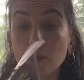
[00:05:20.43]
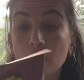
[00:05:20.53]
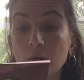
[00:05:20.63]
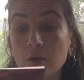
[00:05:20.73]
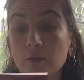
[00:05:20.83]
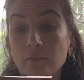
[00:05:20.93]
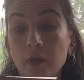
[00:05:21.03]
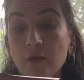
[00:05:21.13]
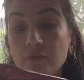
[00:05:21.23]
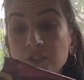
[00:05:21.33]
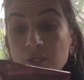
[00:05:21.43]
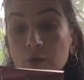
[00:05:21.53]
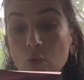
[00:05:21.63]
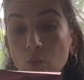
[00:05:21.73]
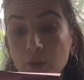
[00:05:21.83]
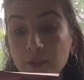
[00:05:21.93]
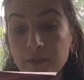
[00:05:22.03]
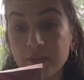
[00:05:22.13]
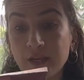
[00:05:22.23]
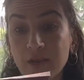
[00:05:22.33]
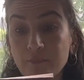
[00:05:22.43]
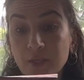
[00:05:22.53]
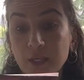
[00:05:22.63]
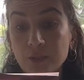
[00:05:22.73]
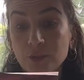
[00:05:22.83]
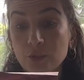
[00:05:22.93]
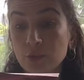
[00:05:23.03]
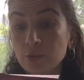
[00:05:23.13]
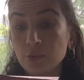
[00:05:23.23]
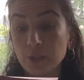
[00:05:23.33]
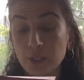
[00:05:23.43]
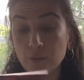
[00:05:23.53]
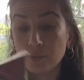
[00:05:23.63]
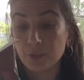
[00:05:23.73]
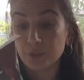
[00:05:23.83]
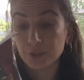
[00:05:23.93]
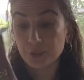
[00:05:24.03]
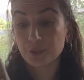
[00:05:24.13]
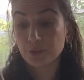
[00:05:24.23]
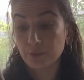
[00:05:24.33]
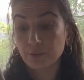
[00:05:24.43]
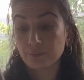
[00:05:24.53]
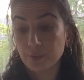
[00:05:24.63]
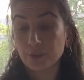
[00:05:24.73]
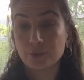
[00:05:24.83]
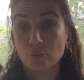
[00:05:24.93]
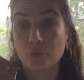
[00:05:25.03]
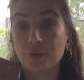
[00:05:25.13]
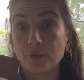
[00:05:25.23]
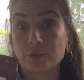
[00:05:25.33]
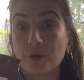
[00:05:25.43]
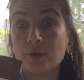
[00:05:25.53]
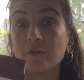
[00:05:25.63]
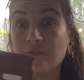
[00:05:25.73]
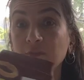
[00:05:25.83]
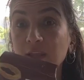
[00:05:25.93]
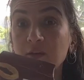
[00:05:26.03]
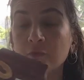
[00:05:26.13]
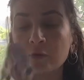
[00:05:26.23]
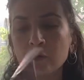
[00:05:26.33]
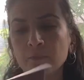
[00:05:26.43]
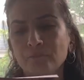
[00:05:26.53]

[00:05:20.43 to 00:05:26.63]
Every single one that I bit into, it was with a ton of flavor.